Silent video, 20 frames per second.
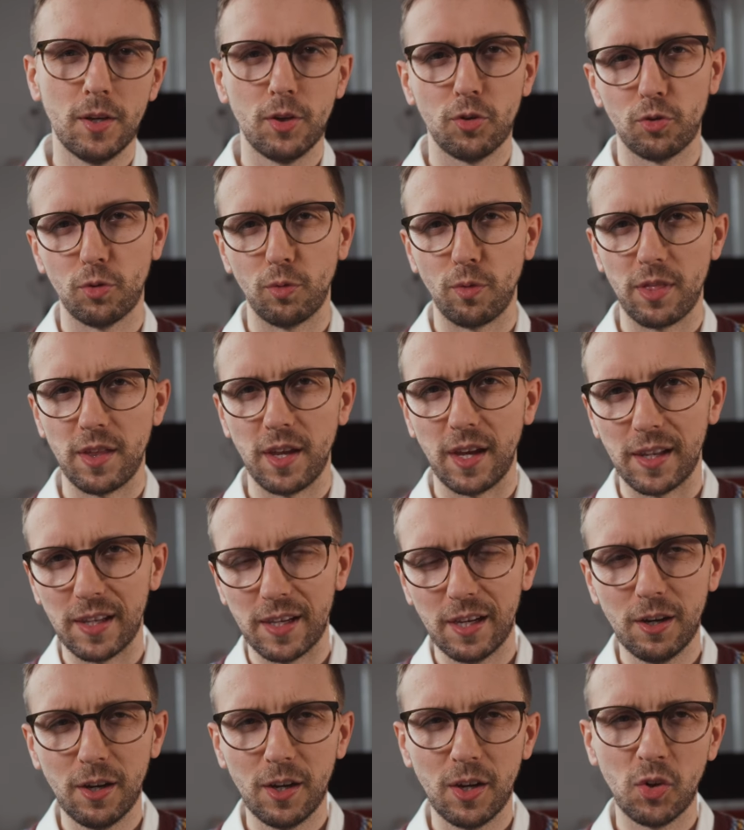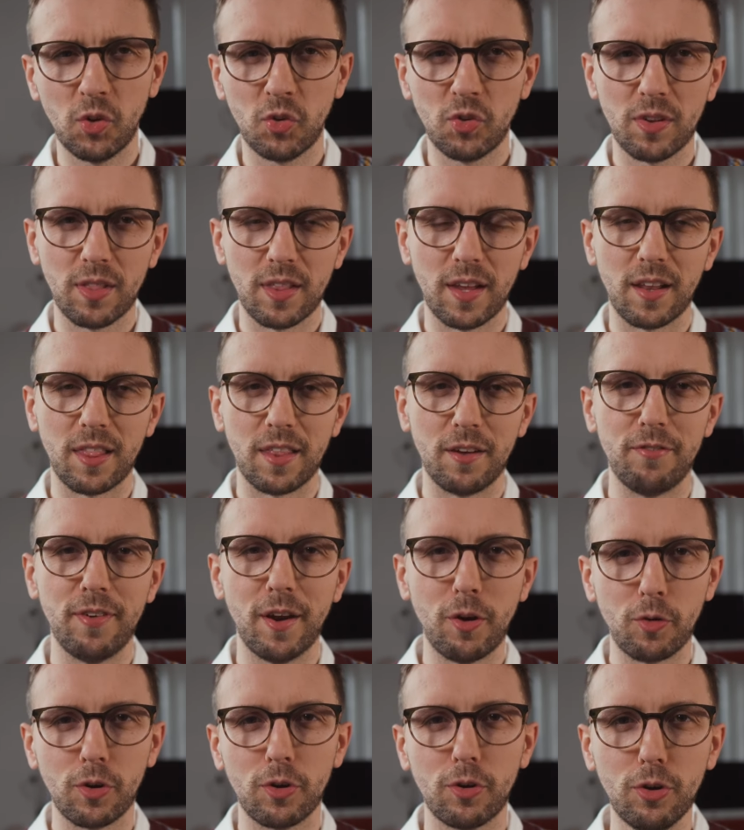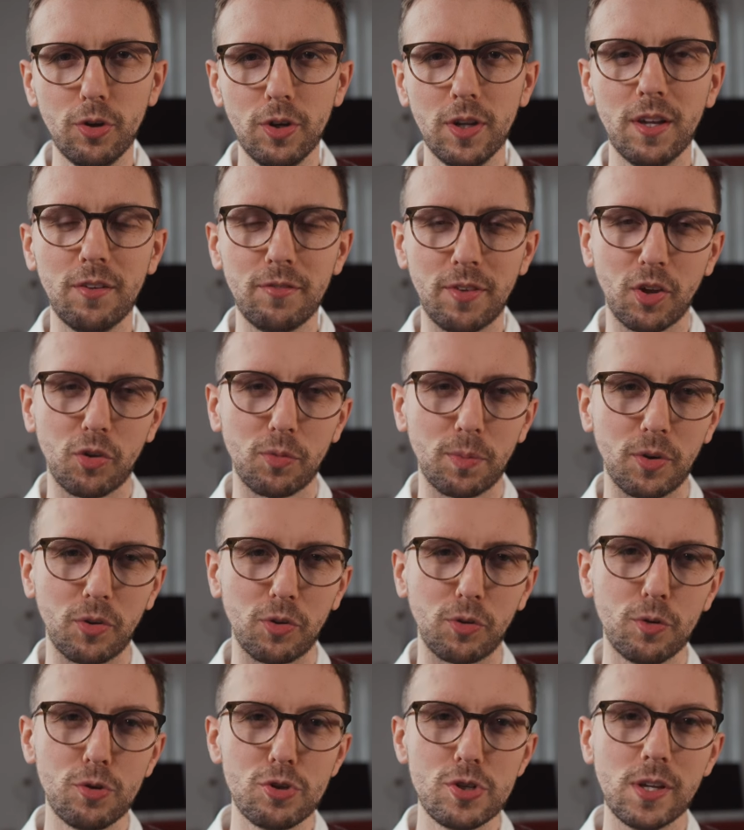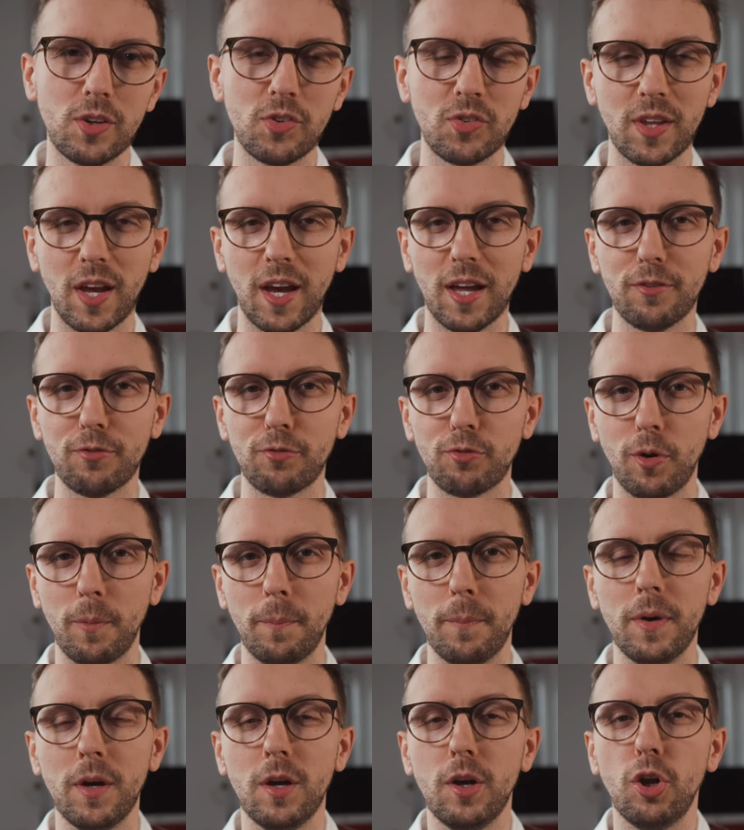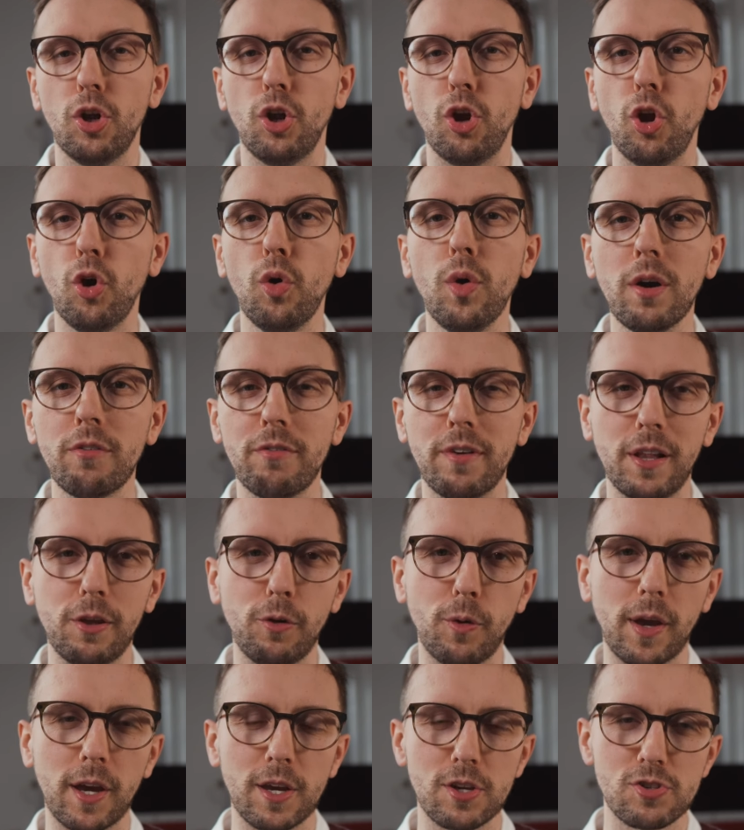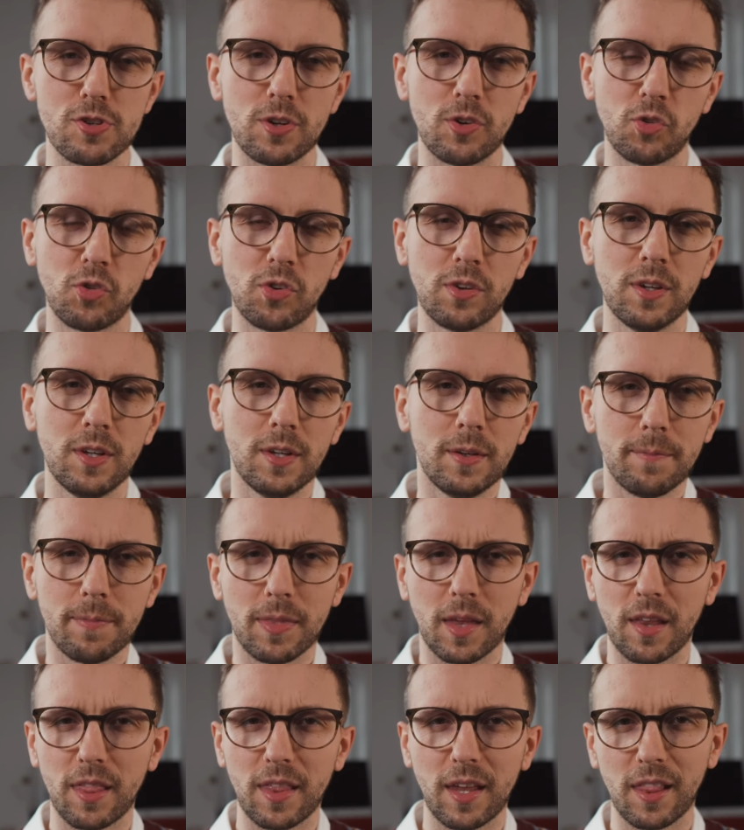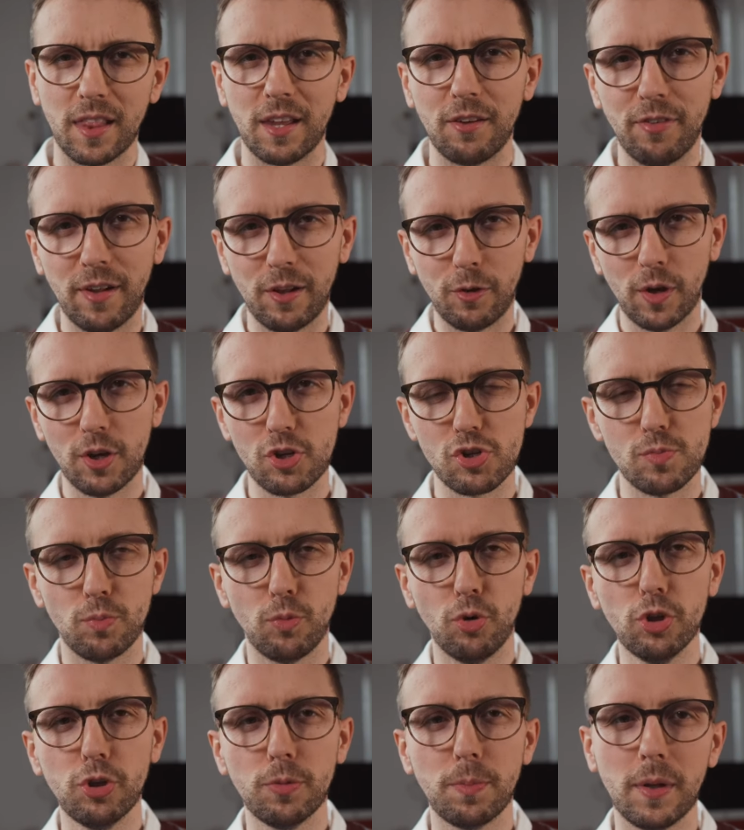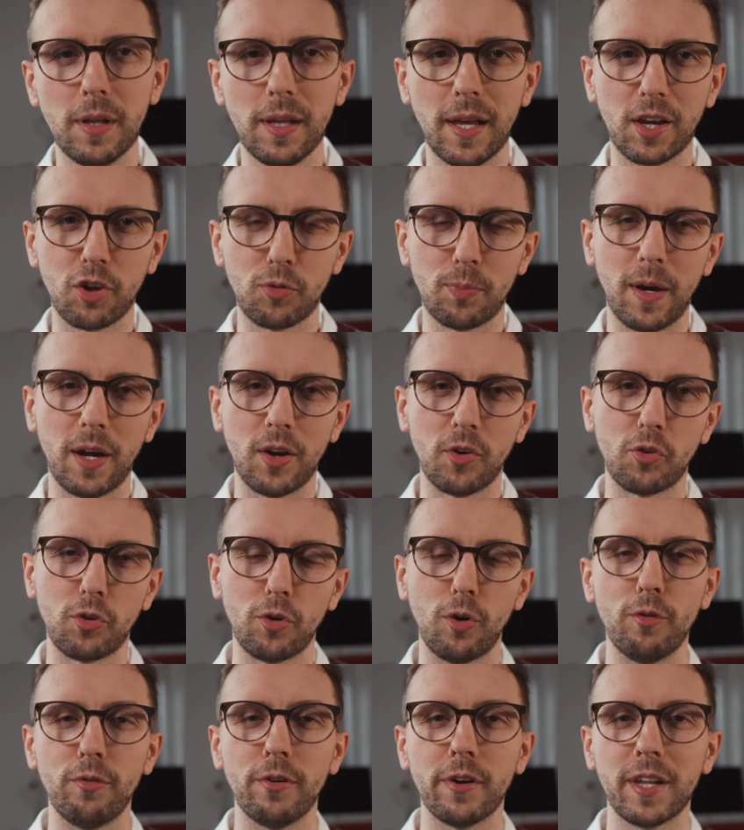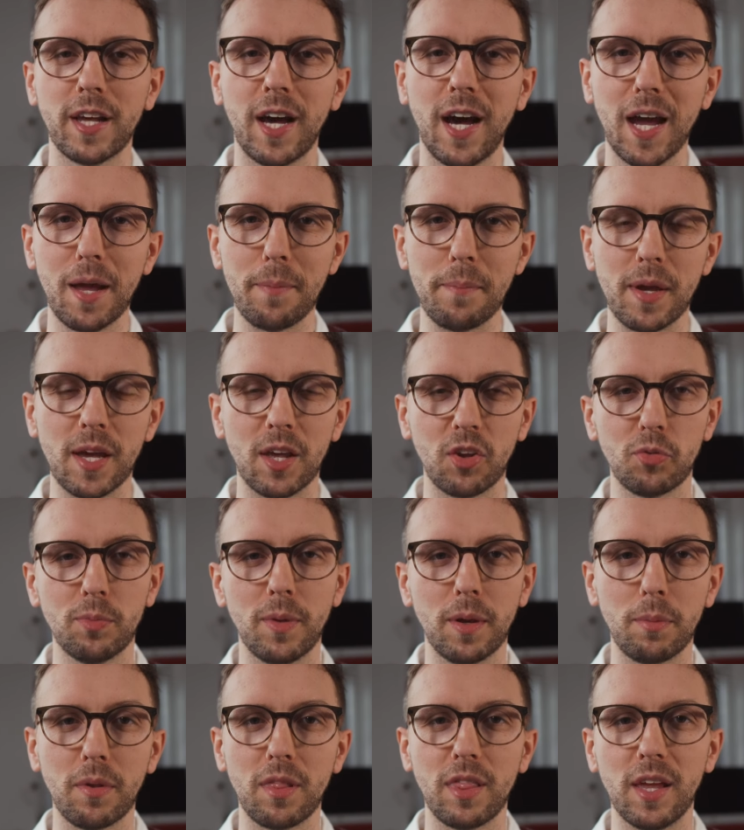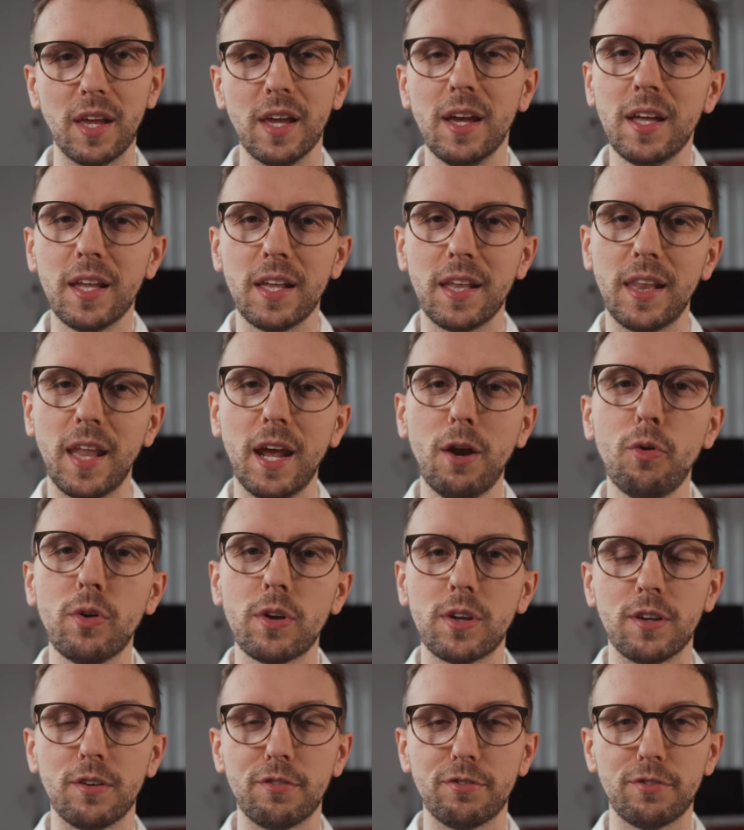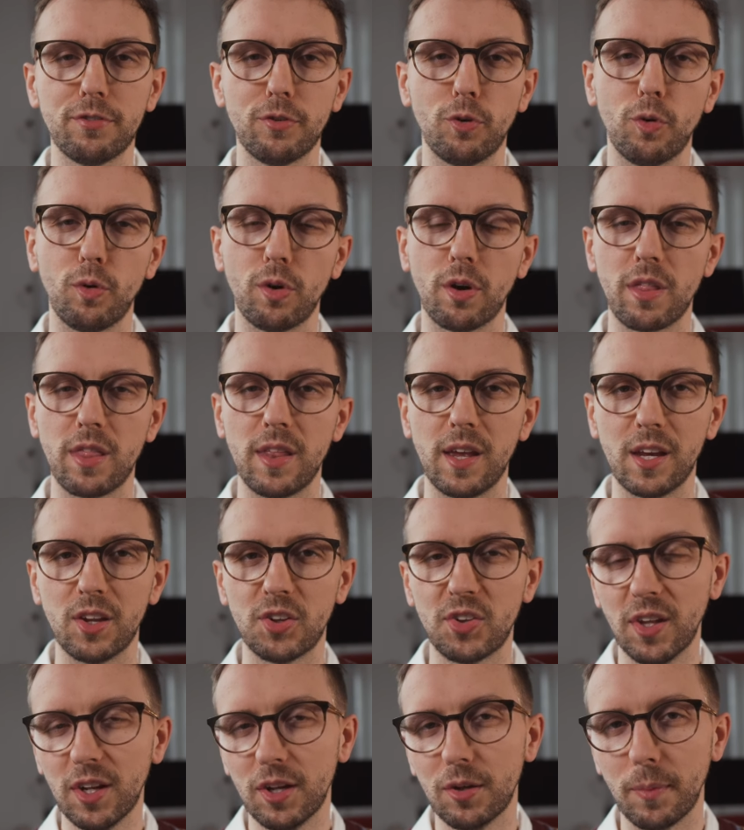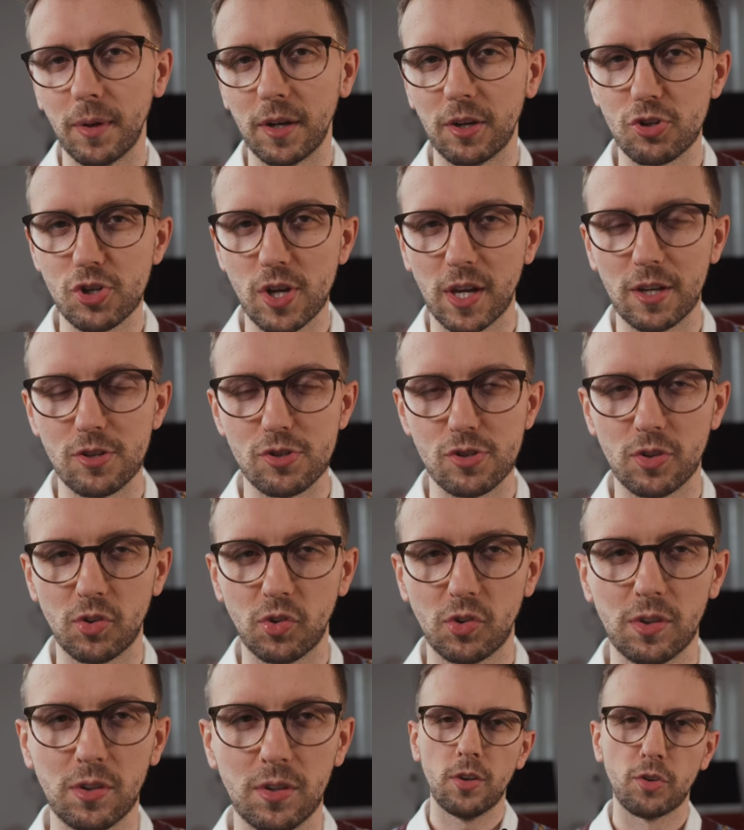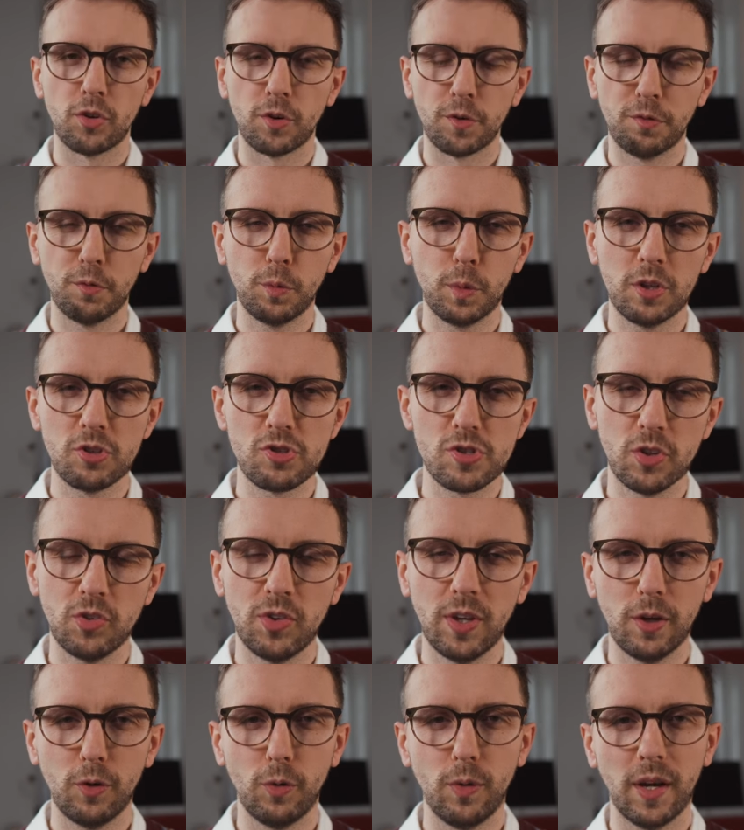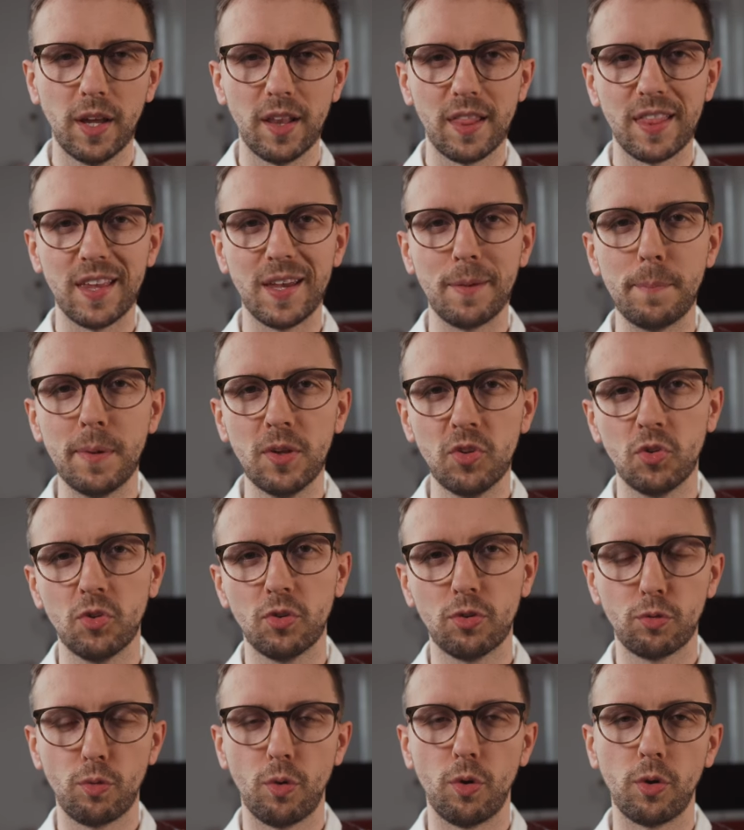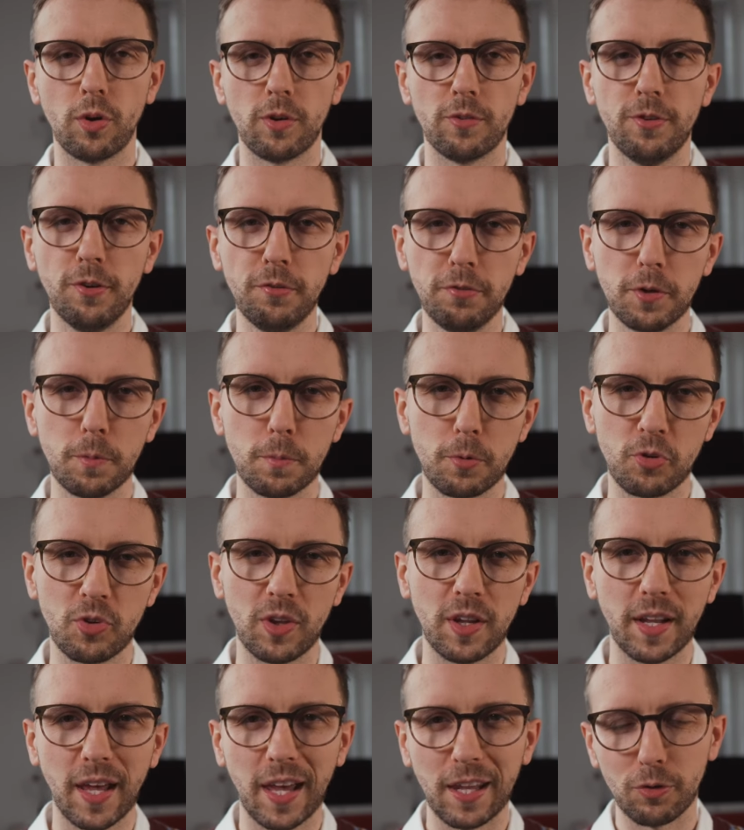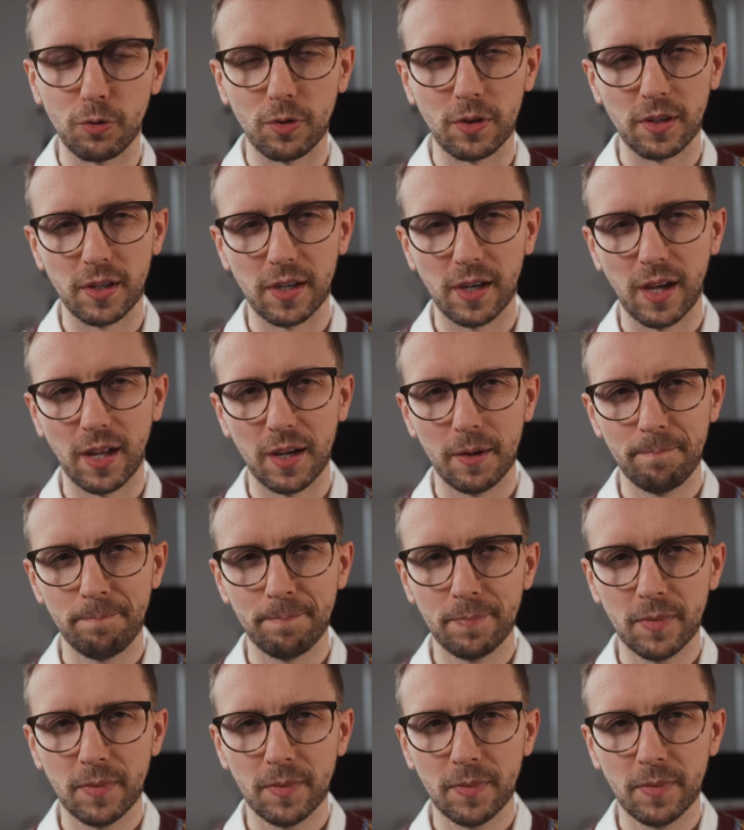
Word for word: So the idea is that the very good investments usually start from lower valuations, and then the valuation multiple expands over time as maybe the narrative or the sentiment changes. So if we just take a look at the business growing 50% annually again,